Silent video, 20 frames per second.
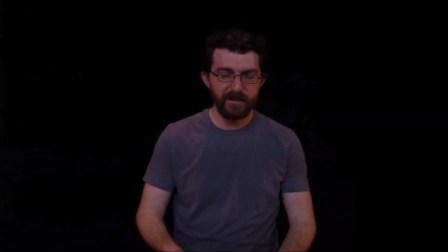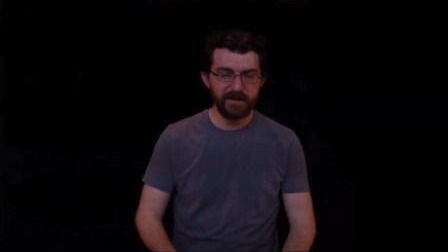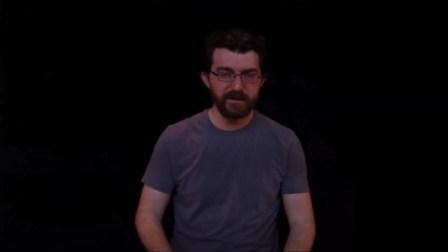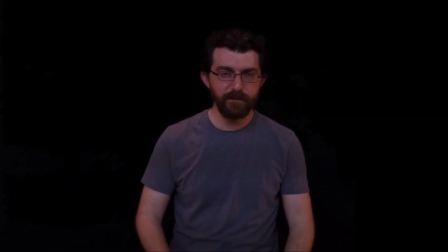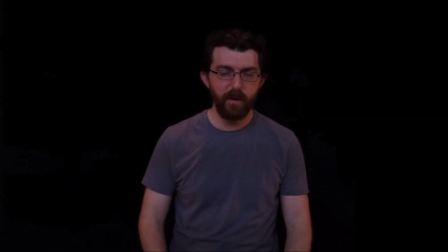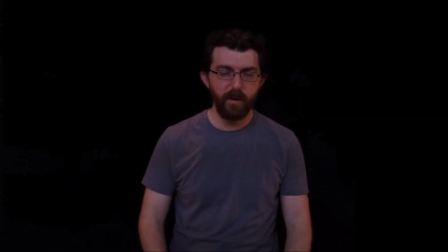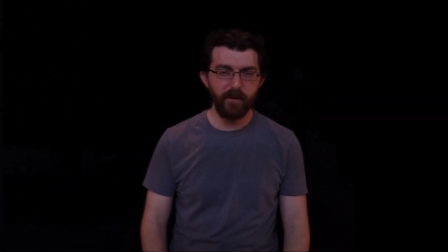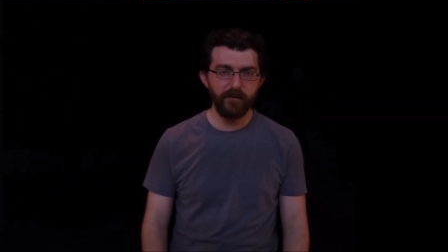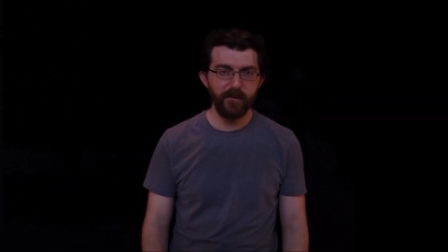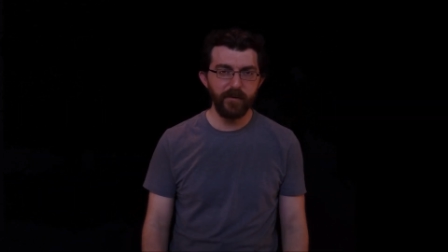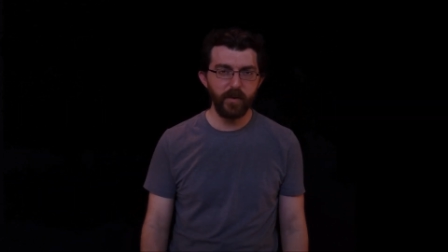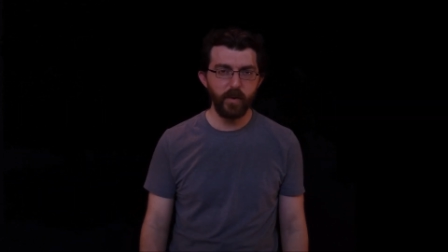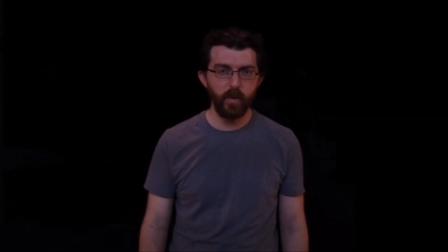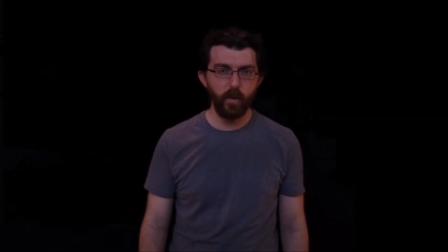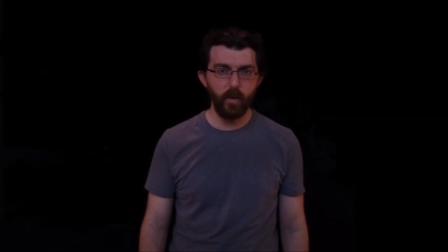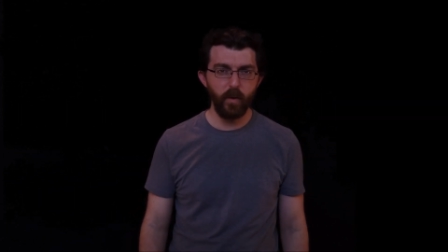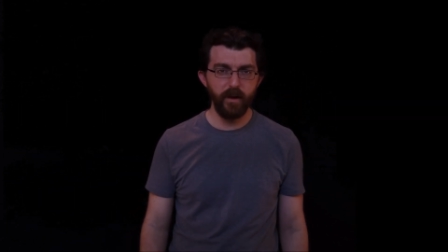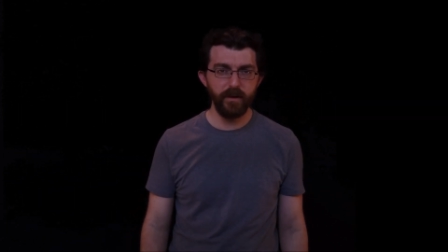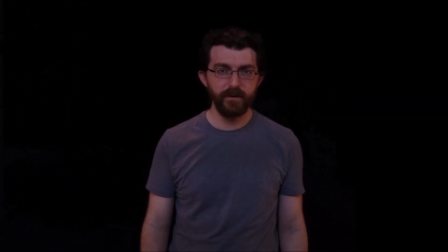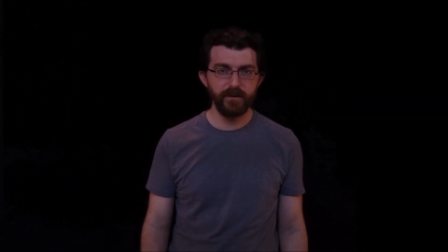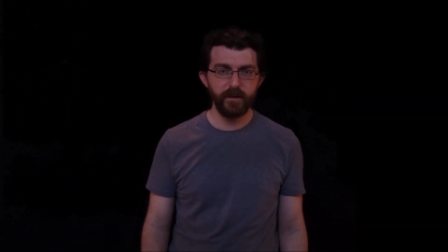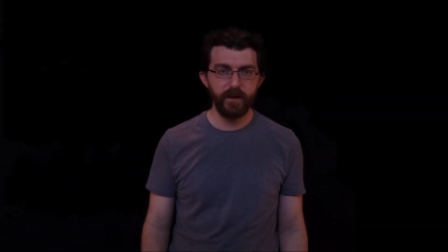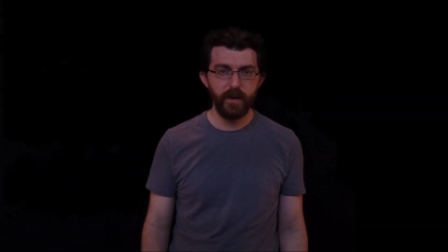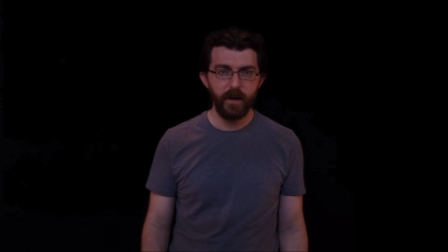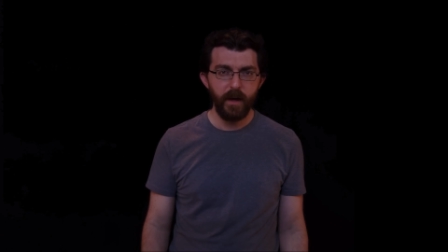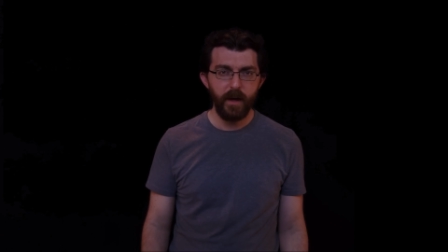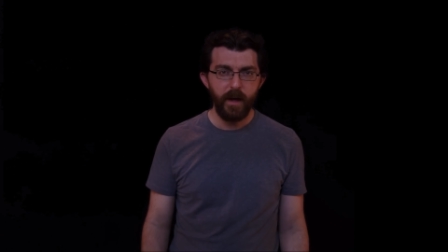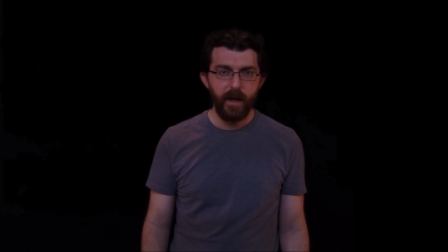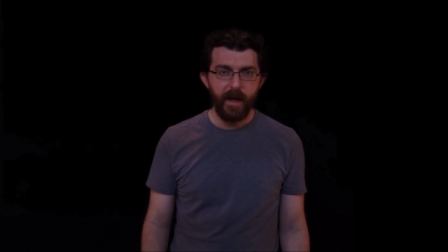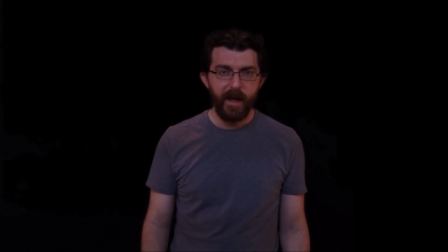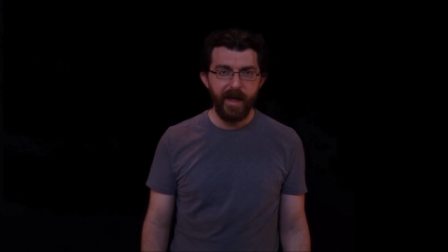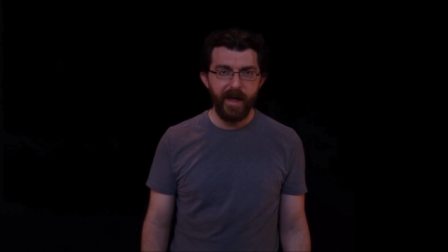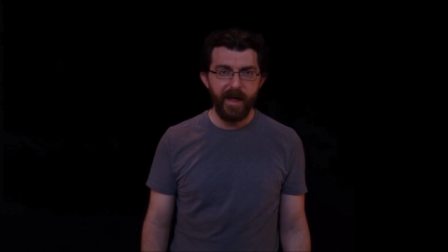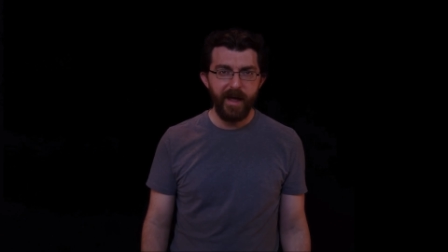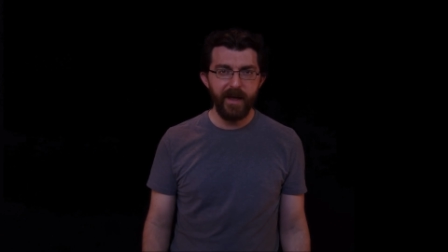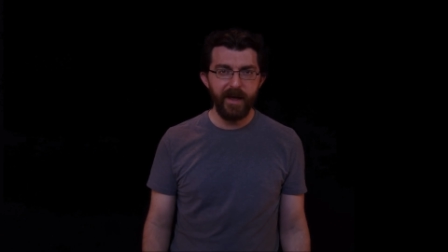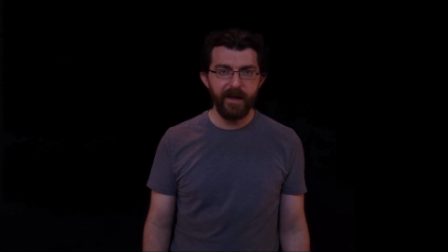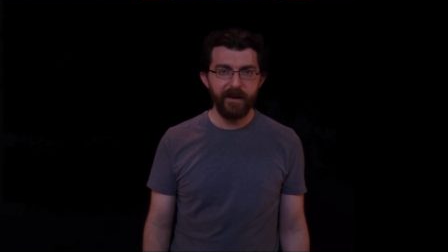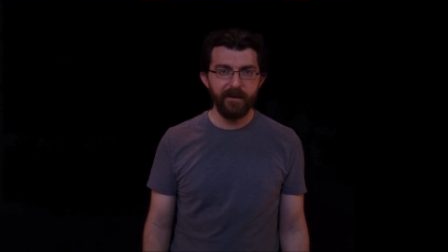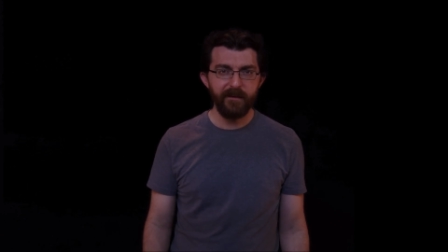par for the course.
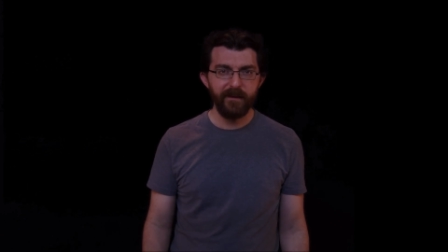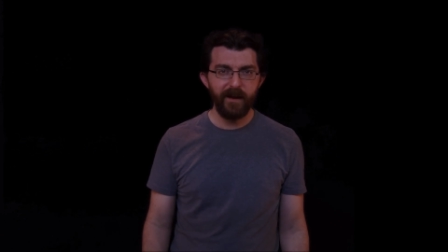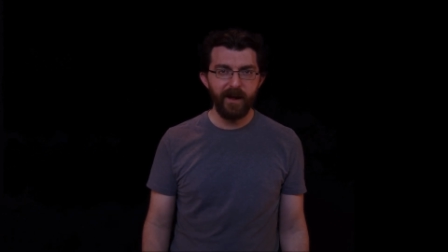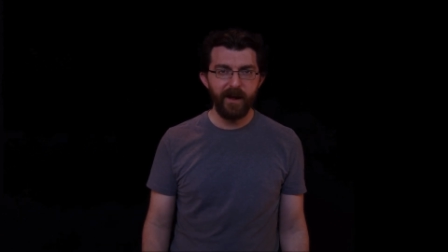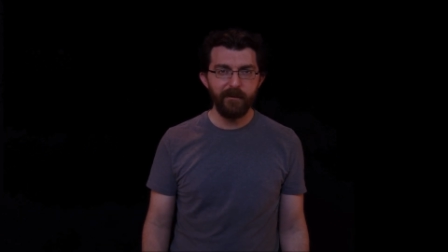And